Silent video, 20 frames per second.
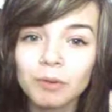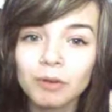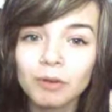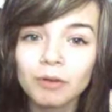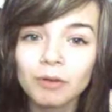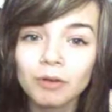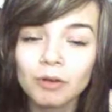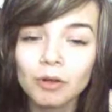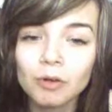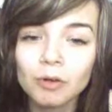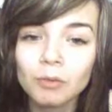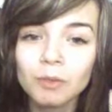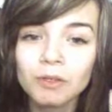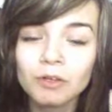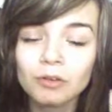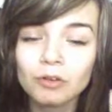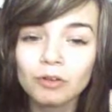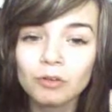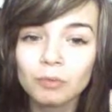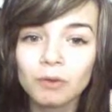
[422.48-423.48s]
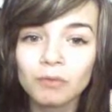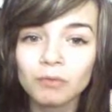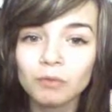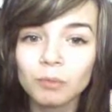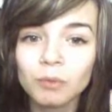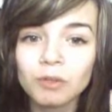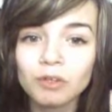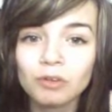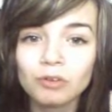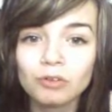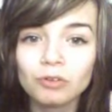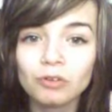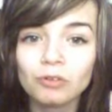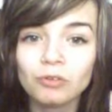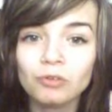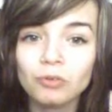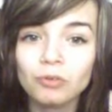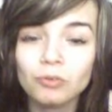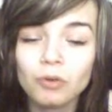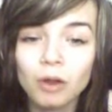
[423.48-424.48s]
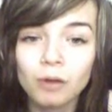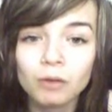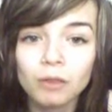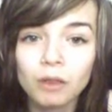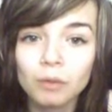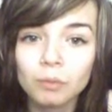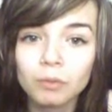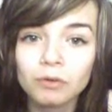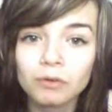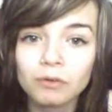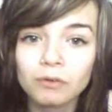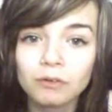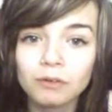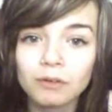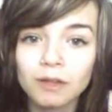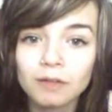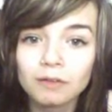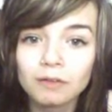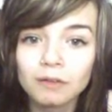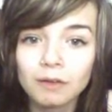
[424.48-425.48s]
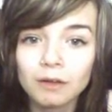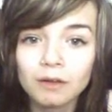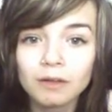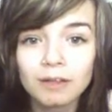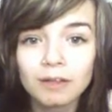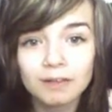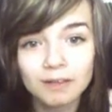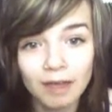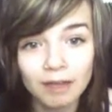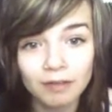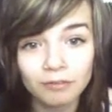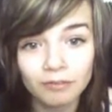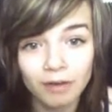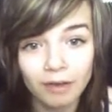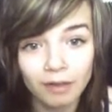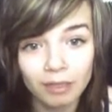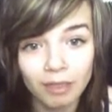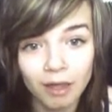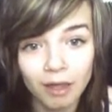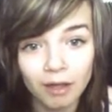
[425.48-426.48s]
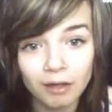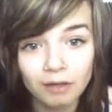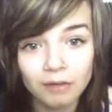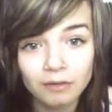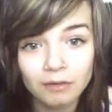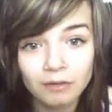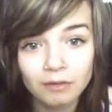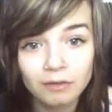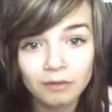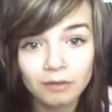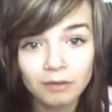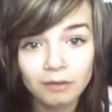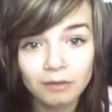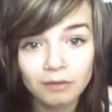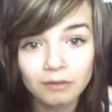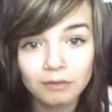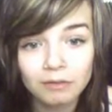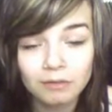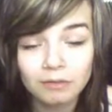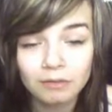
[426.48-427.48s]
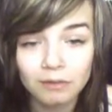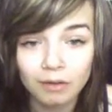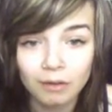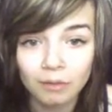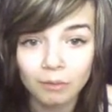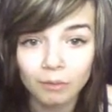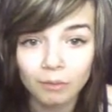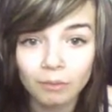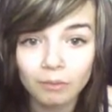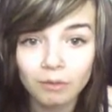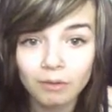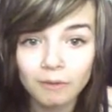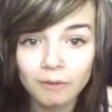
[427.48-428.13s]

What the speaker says: but you know when you're just with someone and you just know they wouldn't do that to you? It's kind of like that. So,